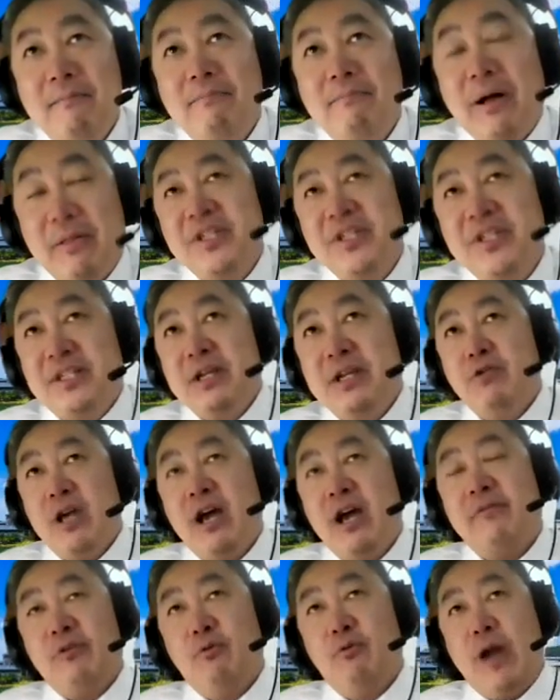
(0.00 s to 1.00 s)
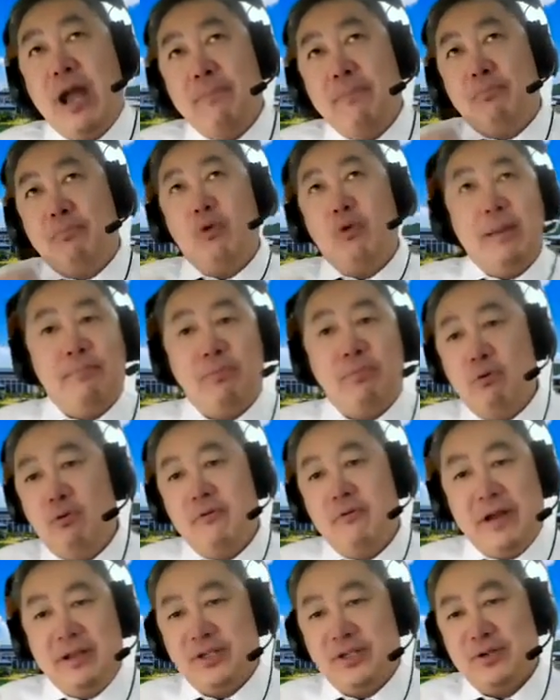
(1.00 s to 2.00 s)
but still they have to wear
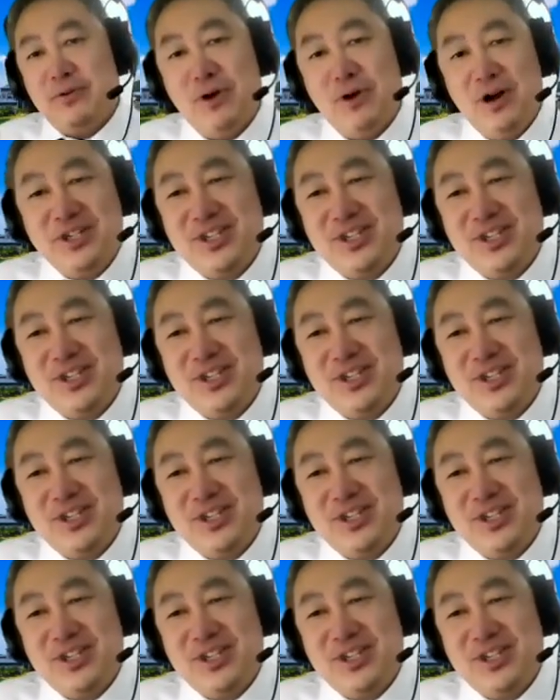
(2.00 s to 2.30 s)
bulletproof and so on.